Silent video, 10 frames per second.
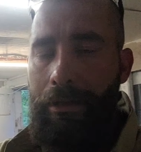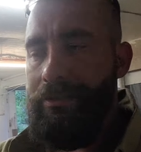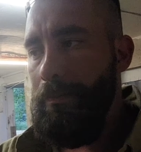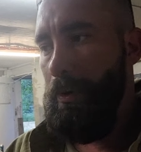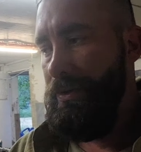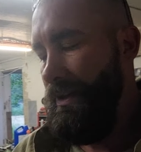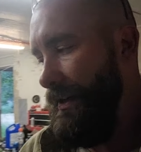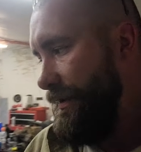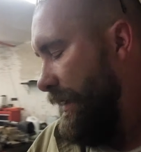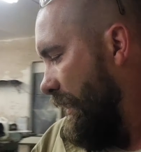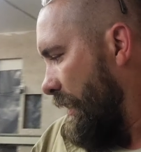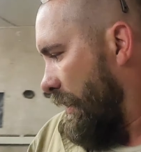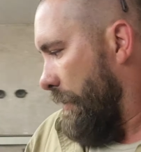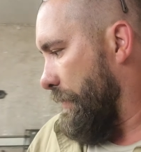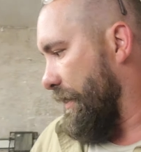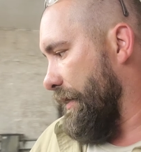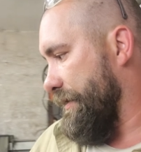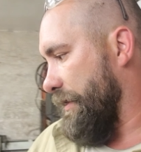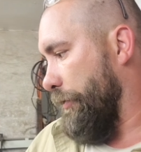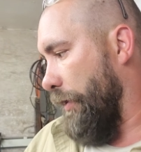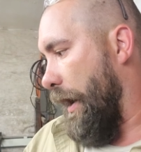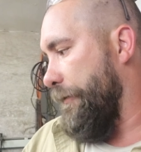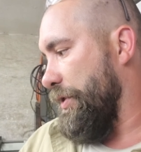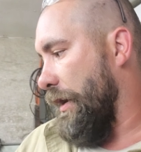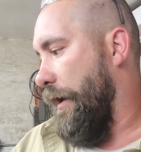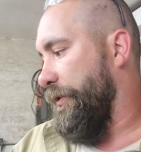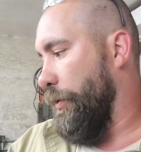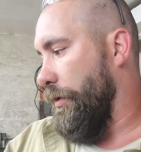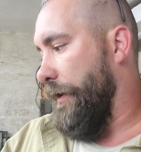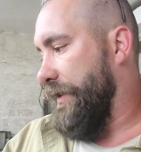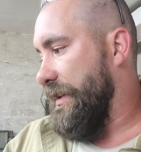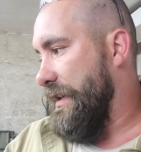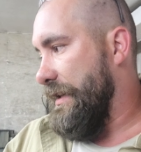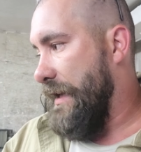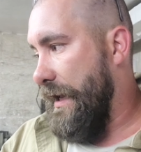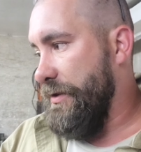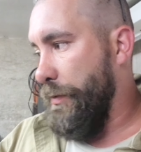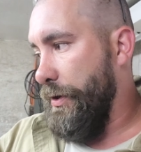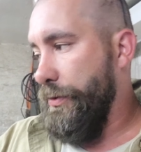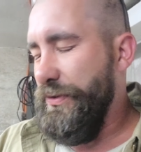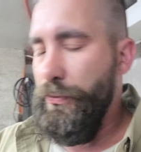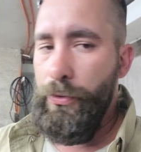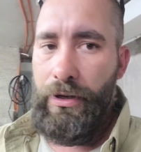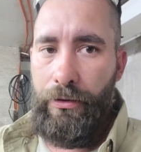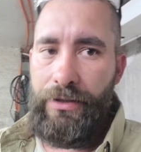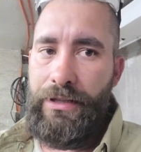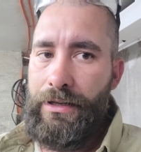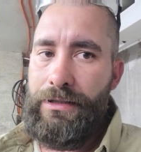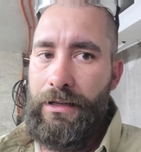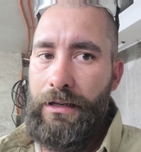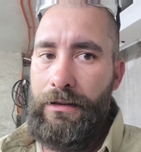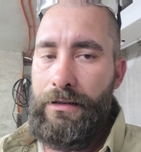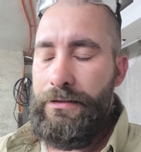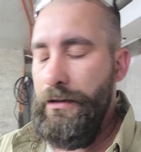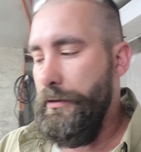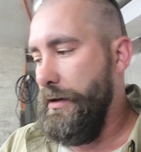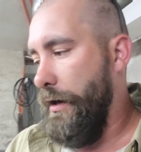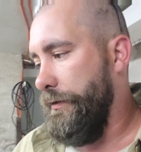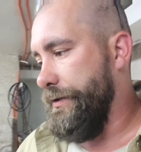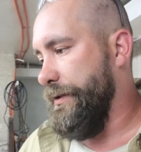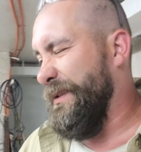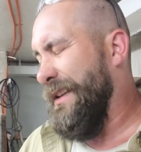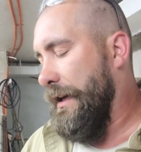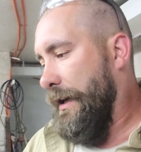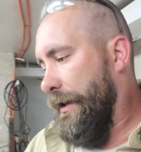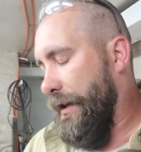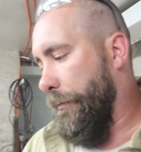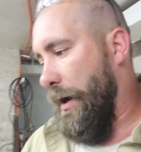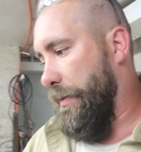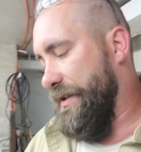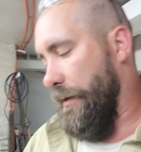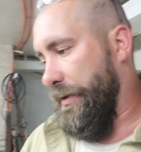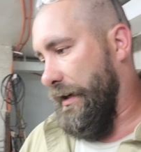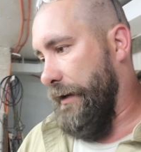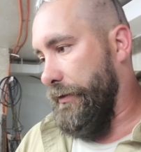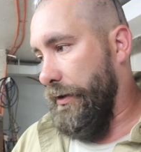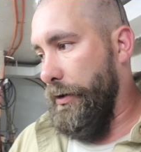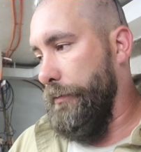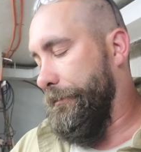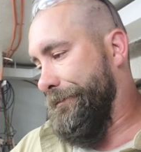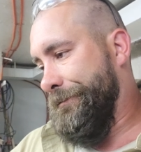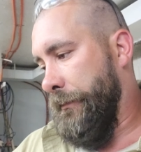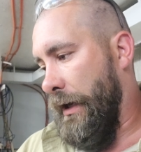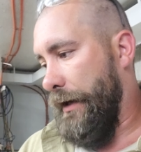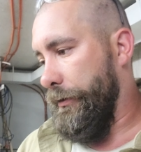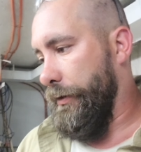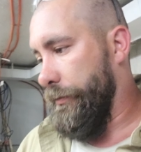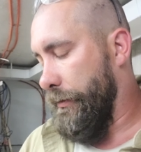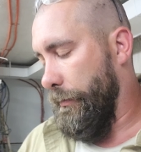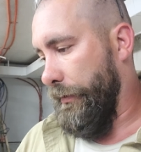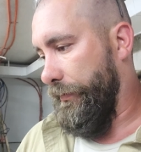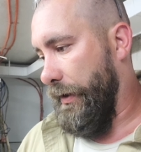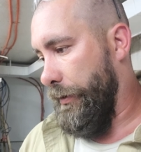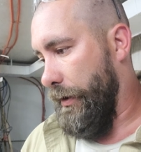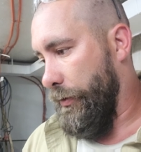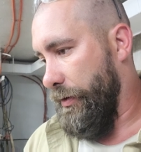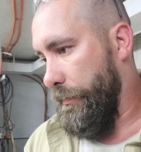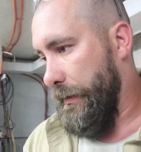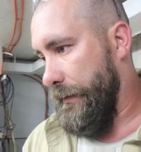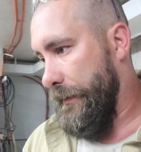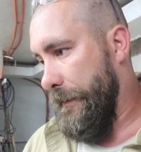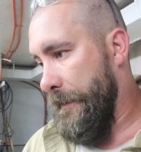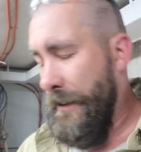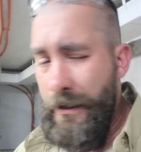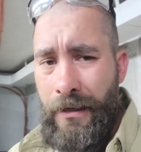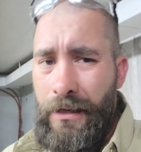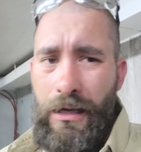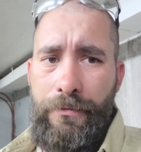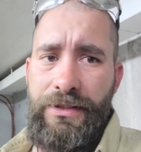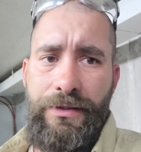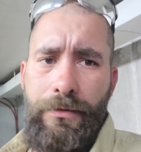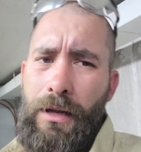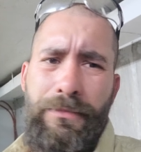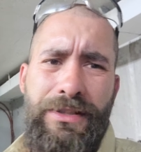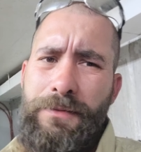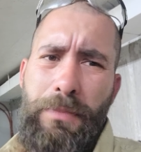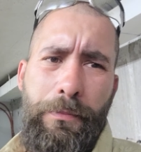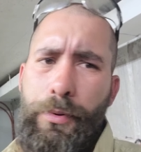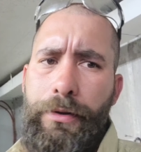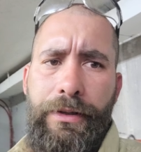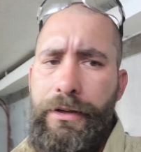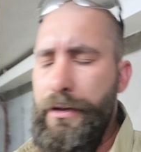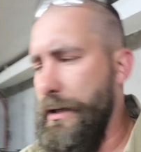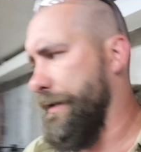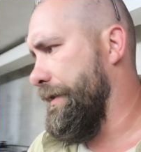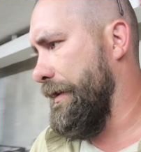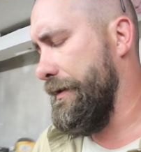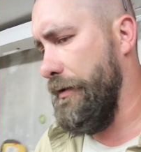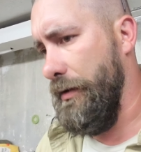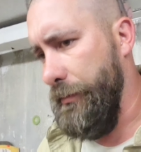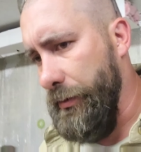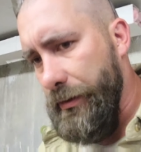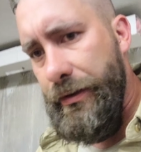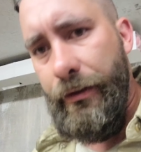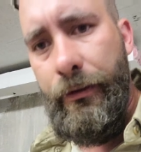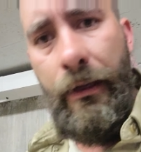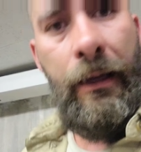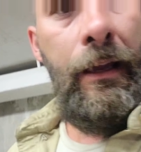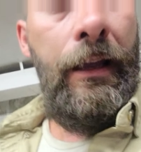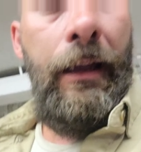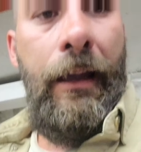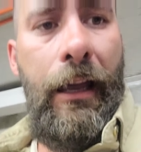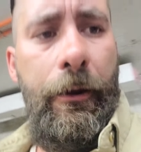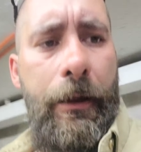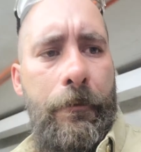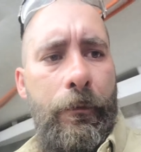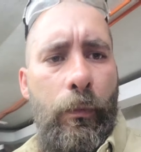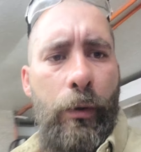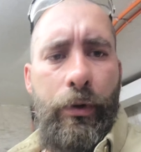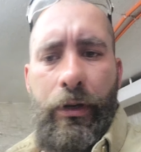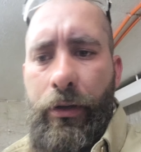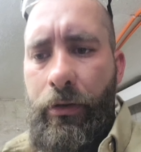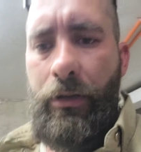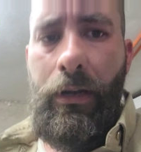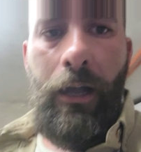I suppose it is. Because the drive shaft going off the T-case, when it goes forward, it looks like it's going to hit that stator cover. So that might be something I have to do. I don't know. We'll figure it out. But I'm just spitballing here, guys. That's all I'm doing. So anyway, what we're going to do here